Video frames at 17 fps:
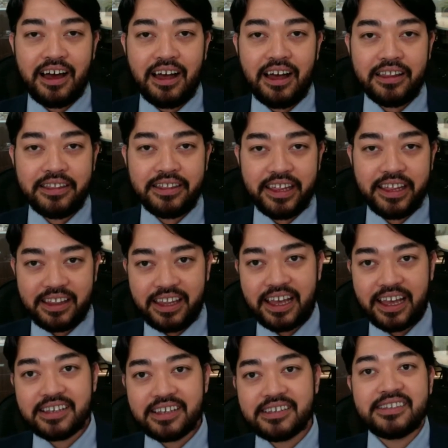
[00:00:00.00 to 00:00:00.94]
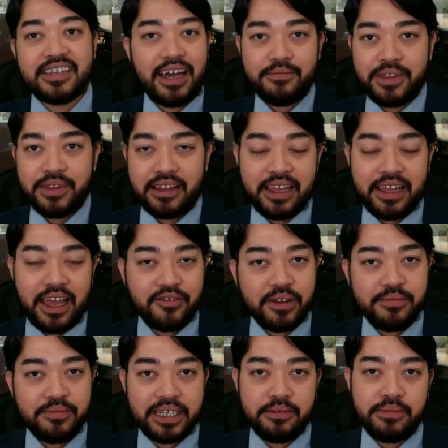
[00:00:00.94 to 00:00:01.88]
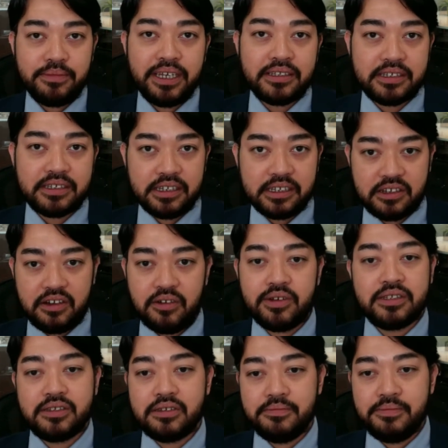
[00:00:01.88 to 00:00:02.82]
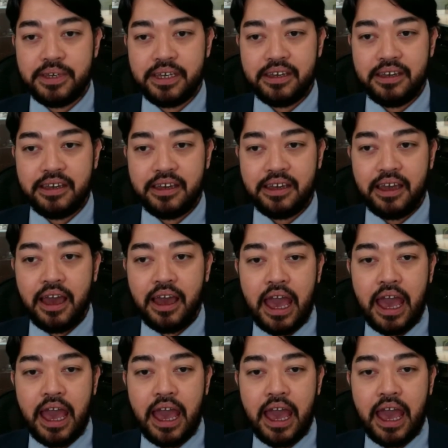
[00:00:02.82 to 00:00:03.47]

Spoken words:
the next time that everybody meets is going to be